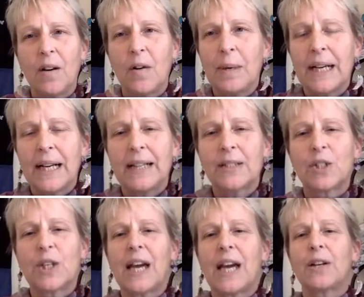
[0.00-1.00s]
oh my gosh
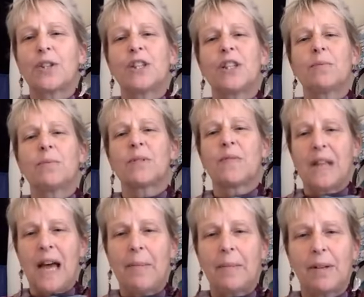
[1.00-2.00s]
the energy was
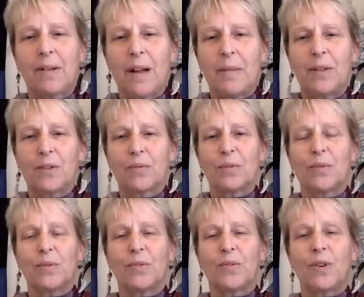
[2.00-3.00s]
phenomenal coming
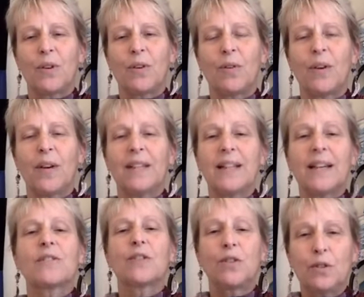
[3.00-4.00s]
through so
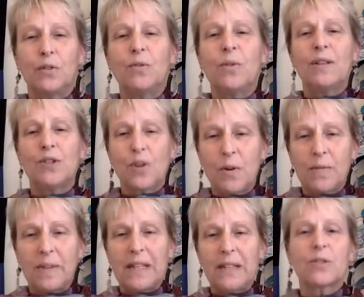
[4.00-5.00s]
yes you and joan
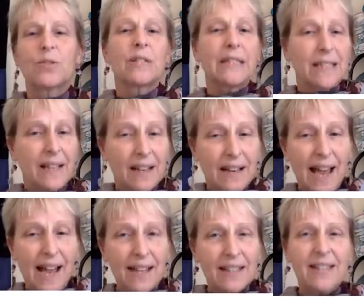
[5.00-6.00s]
of angels need to
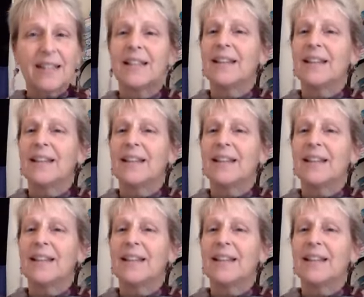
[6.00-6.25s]
connect